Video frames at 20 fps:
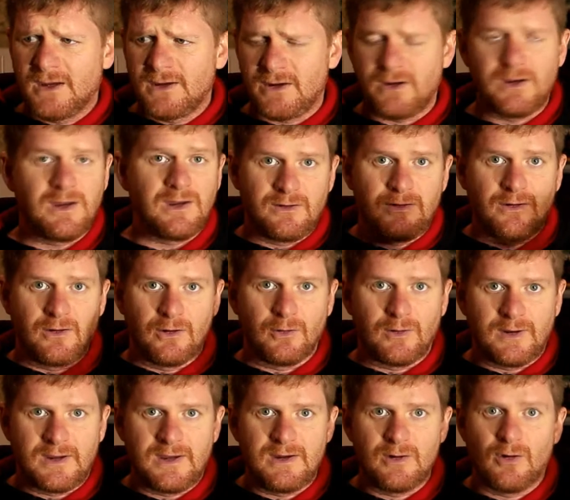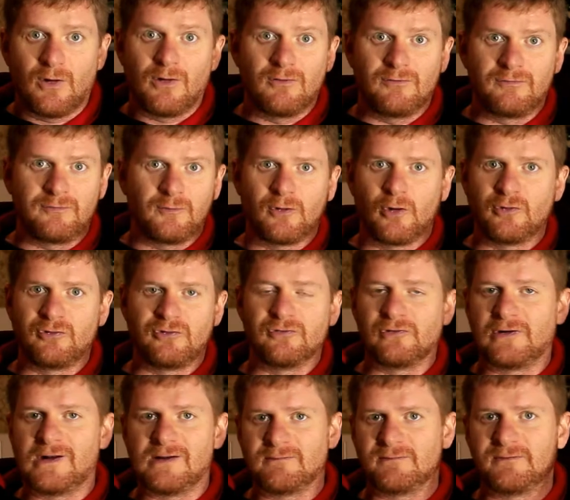He of
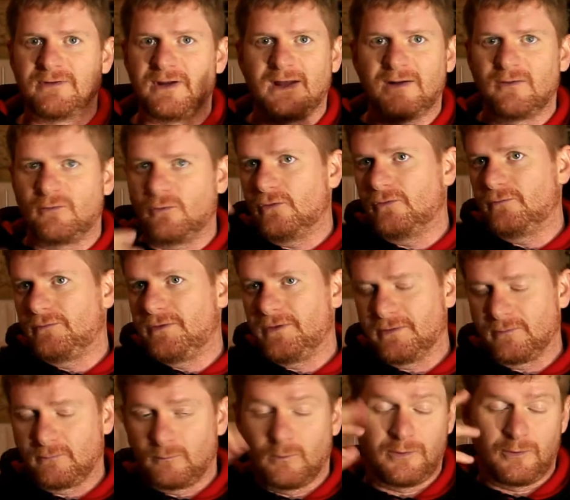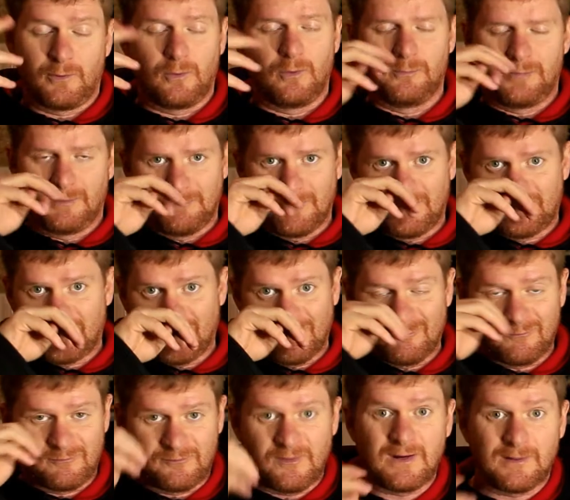Ocean's 11 and all, well, not all, but most of
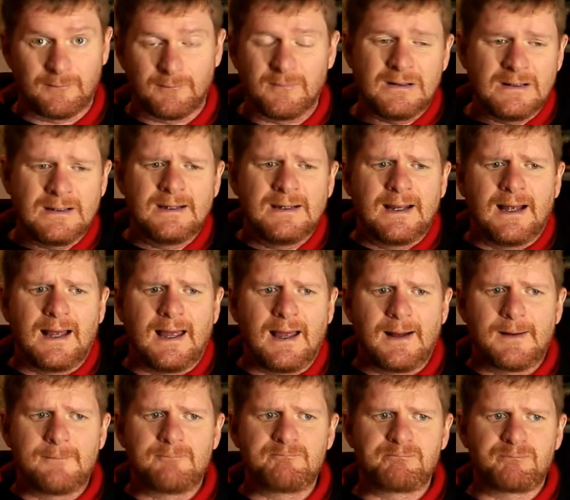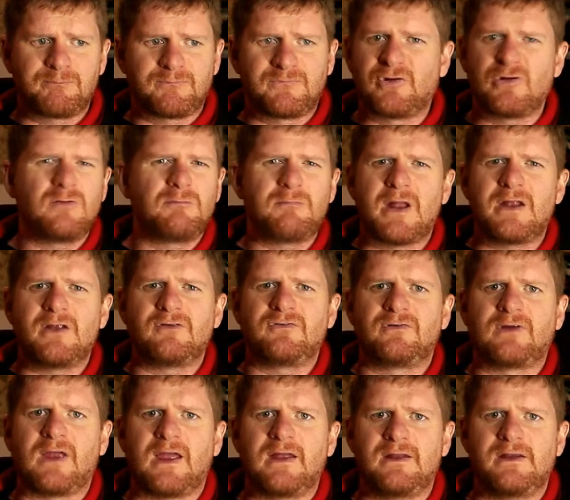them fame, didn't manage
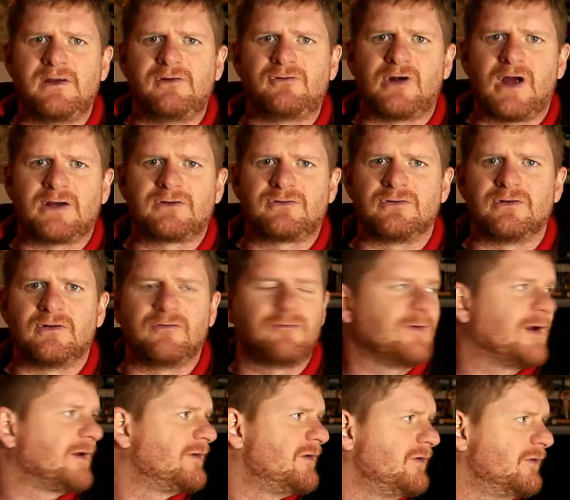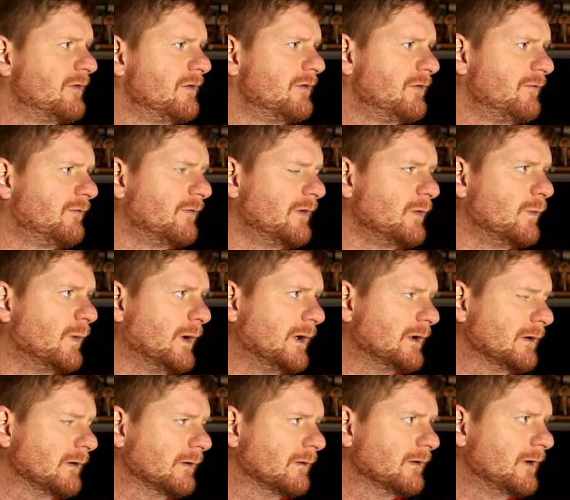to gain any traction. In fact, he didn't do very
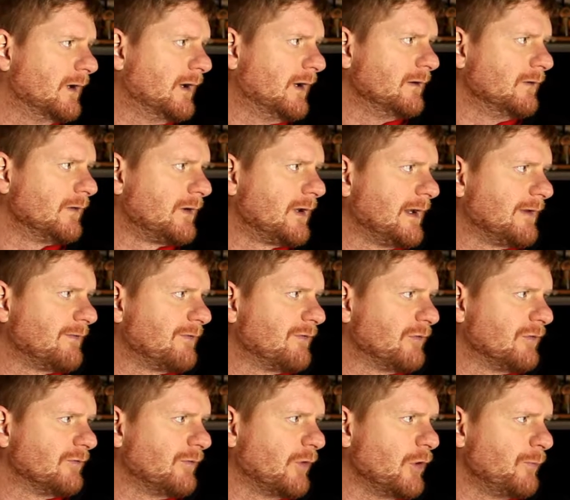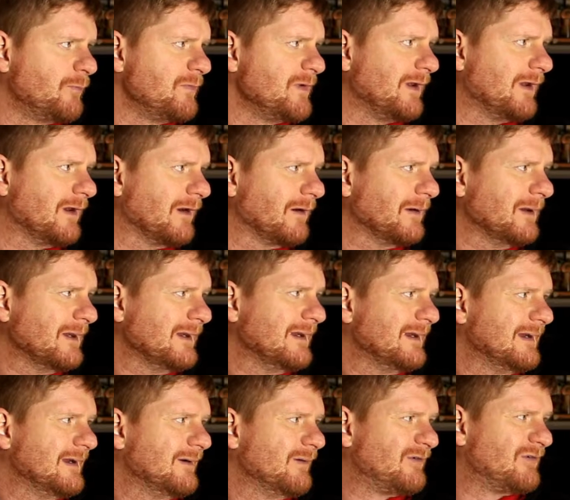well, looking at the sort of opening here,
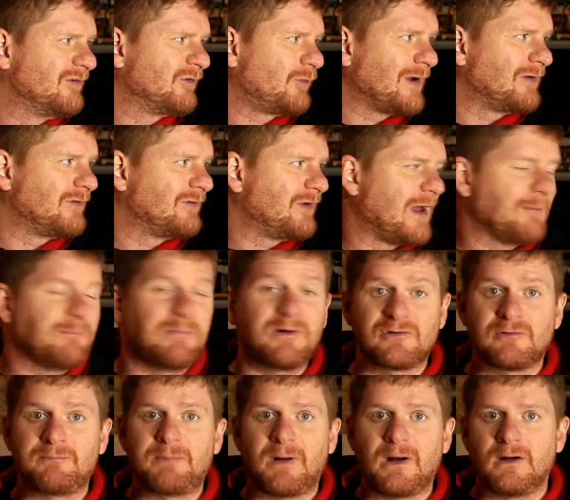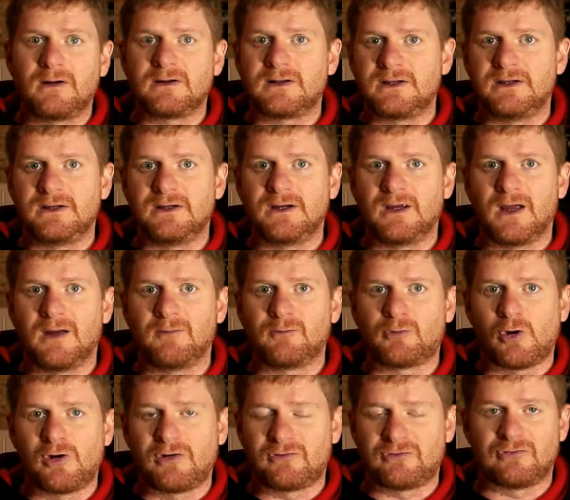which is quite sad because apparently
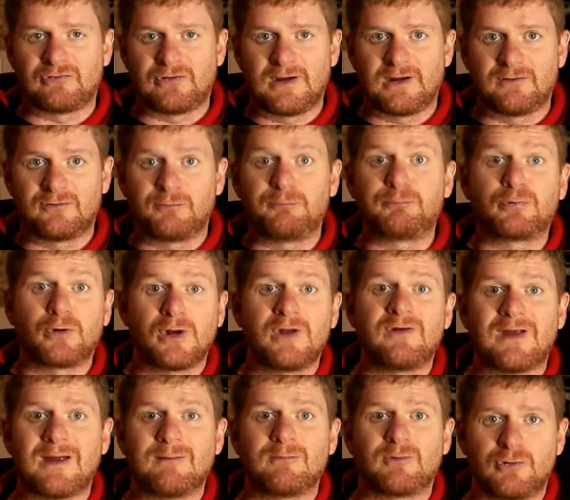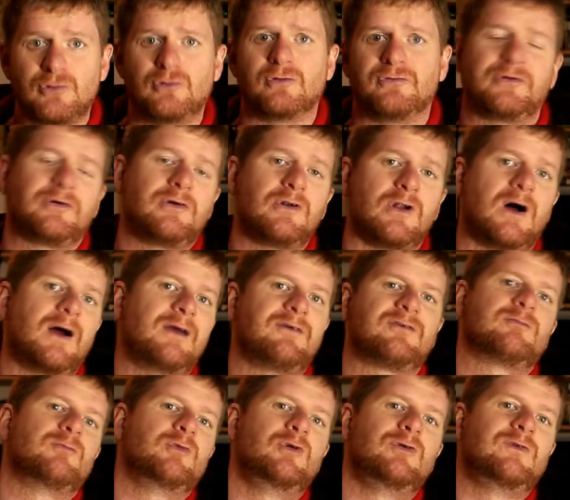critics are saying it's pretty damn cool. It's a good
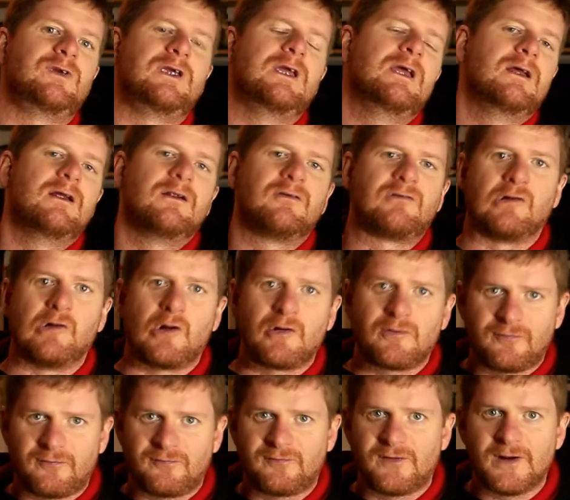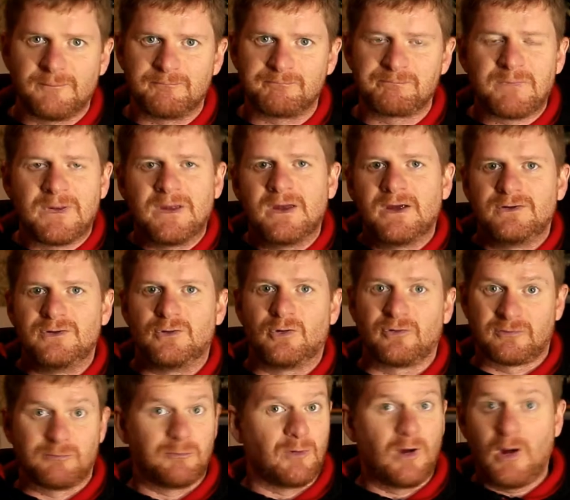heist movie, it's a lot of fun, you've
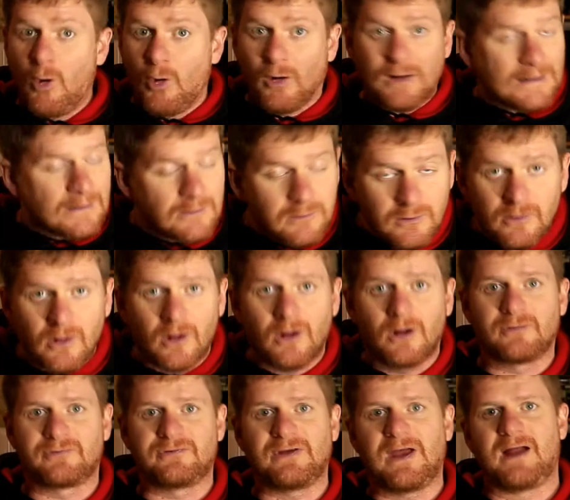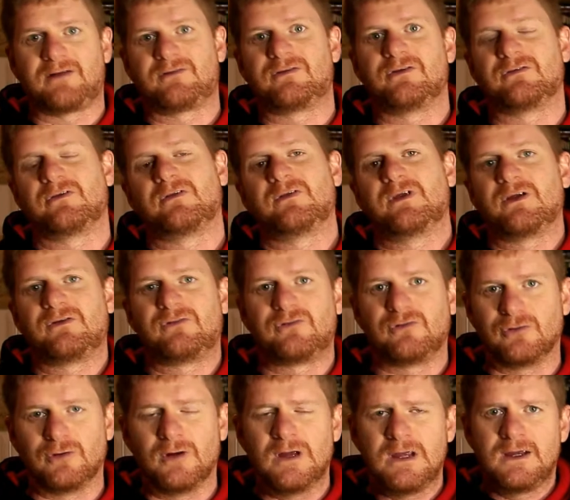got some class actors in there
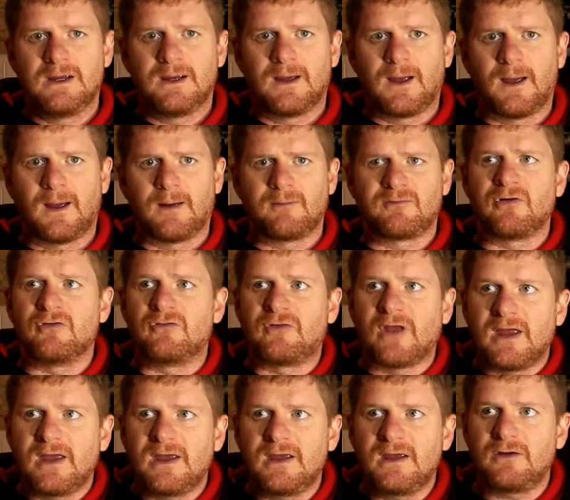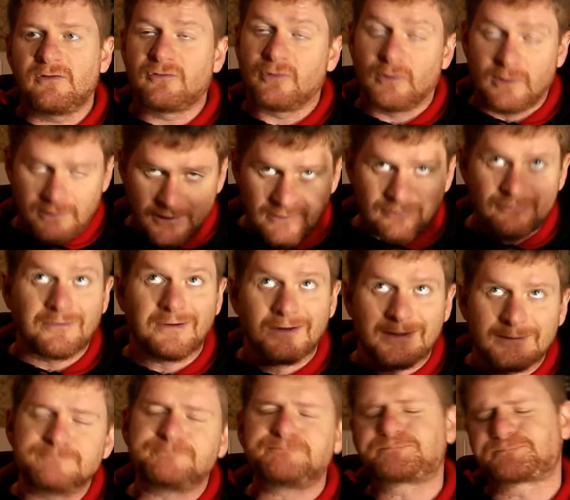too.
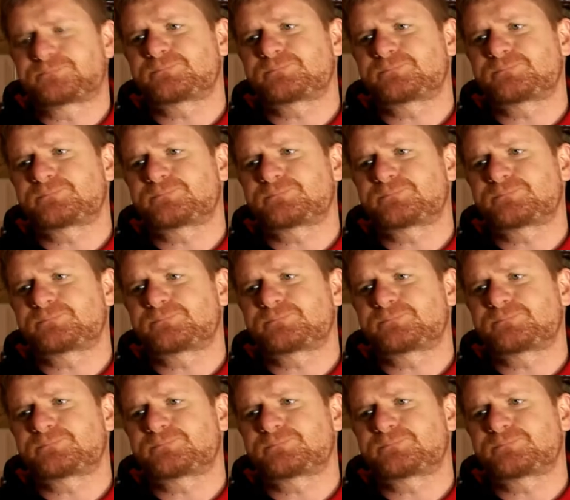Yesterday,